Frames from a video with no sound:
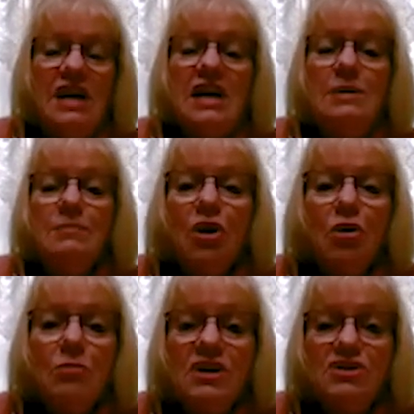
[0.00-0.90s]

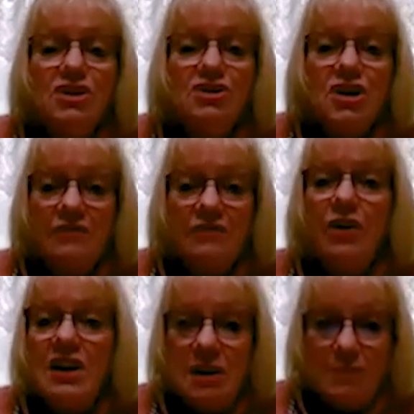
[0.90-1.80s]
Hemoglobin is to check for
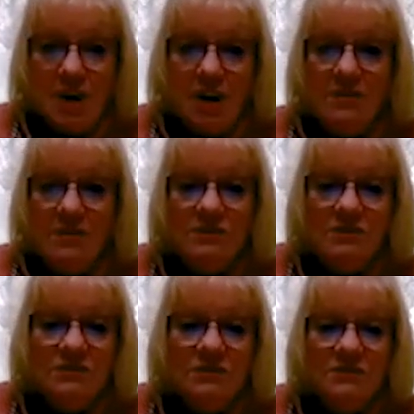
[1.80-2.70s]
anemia,
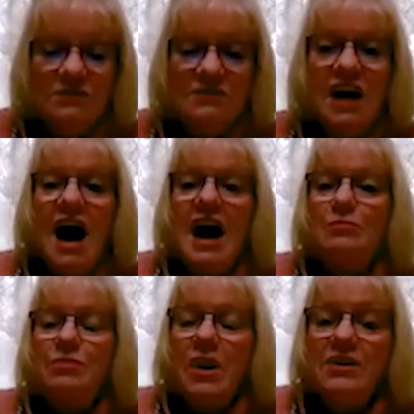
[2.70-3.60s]
and a
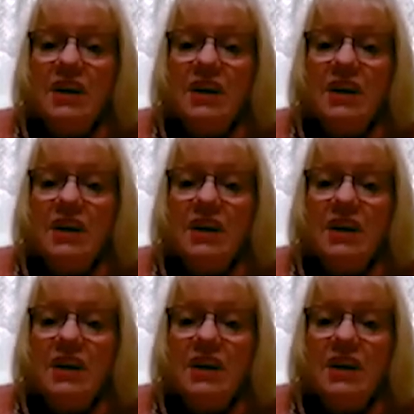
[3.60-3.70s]
blood